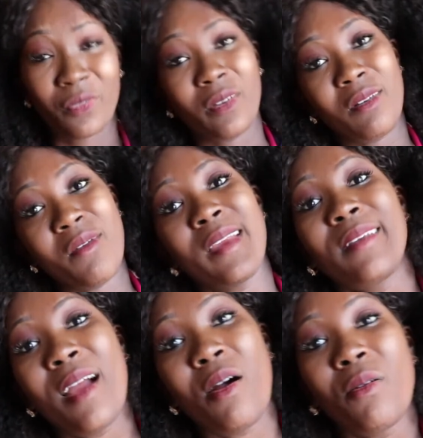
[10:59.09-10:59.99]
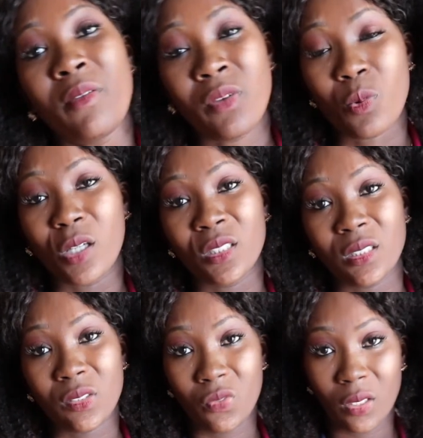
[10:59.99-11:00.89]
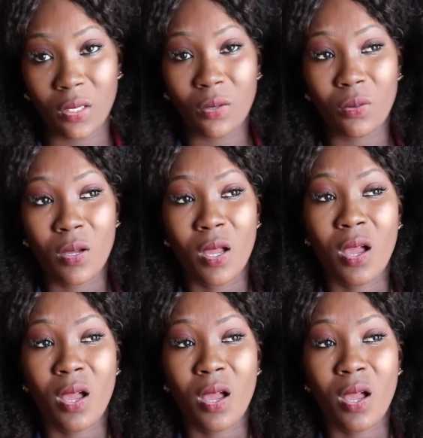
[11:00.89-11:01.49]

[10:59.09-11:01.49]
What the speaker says: are feeling right now if you're watching this video.